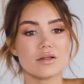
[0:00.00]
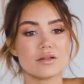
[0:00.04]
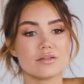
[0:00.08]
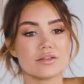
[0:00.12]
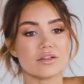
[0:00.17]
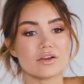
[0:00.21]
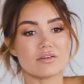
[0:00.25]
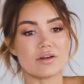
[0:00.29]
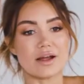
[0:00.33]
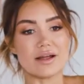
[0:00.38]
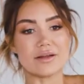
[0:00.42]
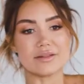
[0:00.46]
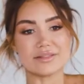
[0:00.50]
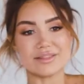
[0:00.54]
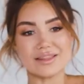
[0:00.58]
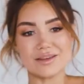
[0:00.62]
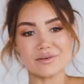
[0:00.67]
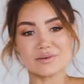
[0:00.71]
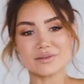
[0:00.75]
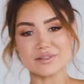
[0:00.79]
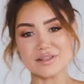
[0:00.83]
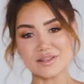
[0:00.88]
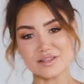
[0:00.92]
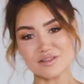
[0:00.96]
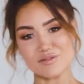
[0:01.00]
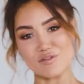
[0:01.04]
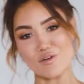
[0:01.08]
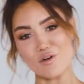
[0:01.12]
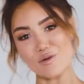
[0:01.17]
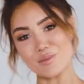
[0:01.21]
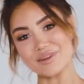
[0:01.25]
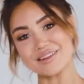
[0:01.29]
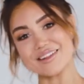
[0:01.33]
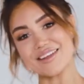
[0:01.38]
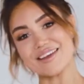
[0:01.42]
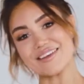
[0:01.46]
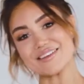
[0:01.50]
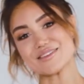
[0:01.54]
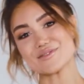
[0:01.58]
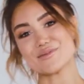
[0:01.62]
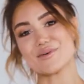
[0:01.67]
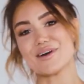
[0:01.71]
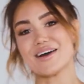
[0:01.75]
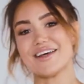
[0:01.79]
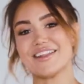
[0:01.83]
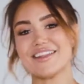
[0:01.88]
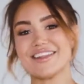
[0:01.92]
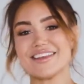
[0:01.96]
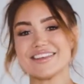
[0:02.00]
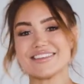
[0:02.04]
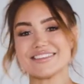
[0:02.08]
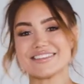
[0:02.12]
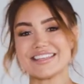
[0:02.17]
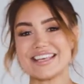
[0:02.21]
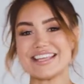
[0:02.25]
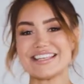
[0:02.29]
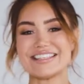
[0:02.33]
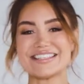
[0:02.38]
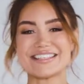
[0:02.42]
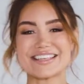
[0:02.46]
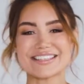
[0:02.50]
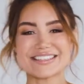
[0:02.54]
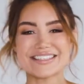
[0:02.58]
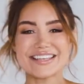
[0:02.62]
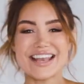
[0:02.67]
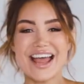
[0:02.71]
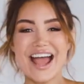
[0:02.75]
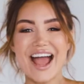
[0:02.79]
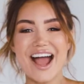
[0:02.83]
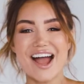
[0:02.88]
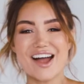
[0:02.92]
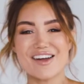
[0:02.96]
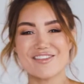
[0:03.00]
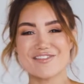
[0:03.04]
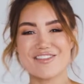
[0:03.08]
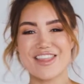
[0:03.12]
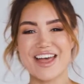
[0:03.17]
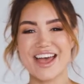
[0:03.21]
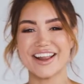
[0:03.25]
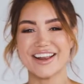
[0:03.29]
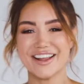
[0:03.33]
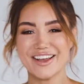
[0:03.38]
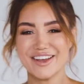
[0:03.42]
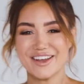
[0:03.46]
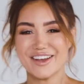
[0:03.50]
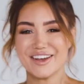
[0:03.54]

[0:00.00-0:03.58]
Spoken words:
The great thing with this formula as well is it doesn't have that